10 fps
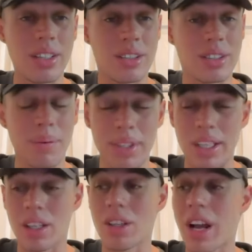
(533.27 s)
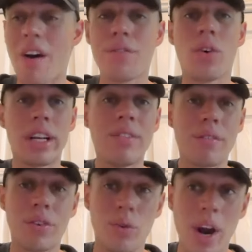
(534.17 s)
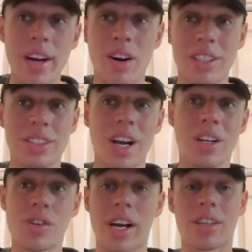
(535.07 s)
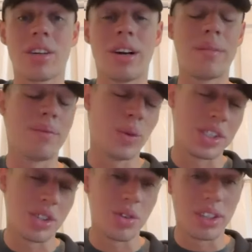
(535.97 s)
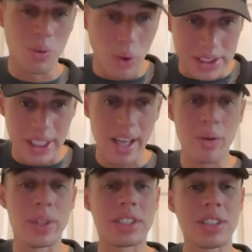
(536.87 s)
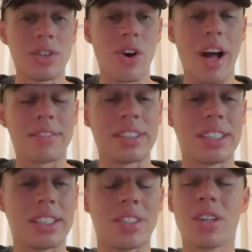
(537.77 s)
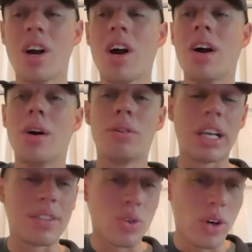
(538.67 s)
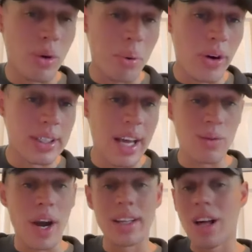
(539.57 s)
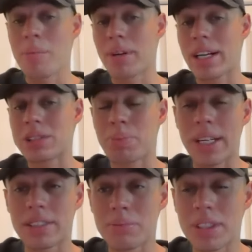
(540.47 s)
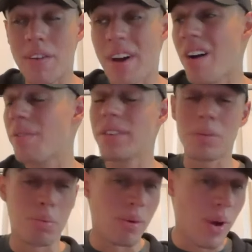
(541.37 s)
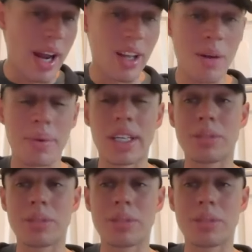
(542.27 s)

something to look out for, even for Reinhart's contract, which, once again, we still don't have the details. David Dork reported that Ryan Lomberg has priced himself out. Ryan Lomberg has